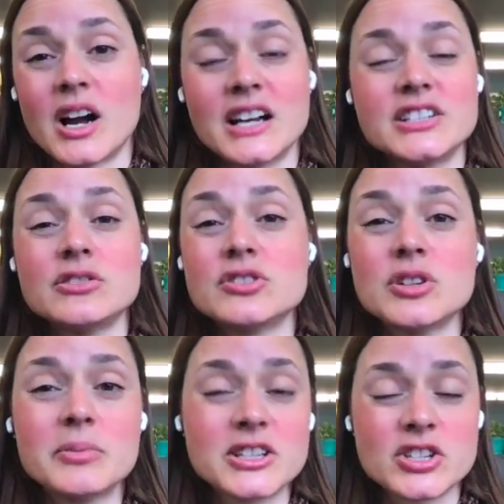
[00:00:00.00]
on
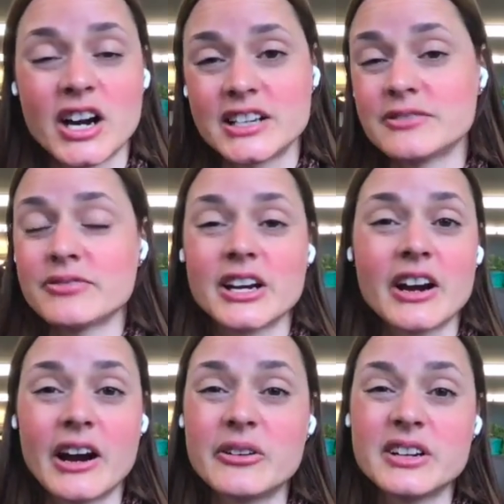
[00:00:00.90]
YouTube and try to figure
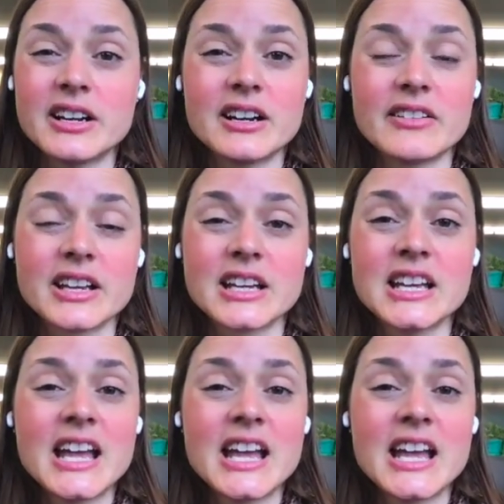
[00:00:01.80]
out like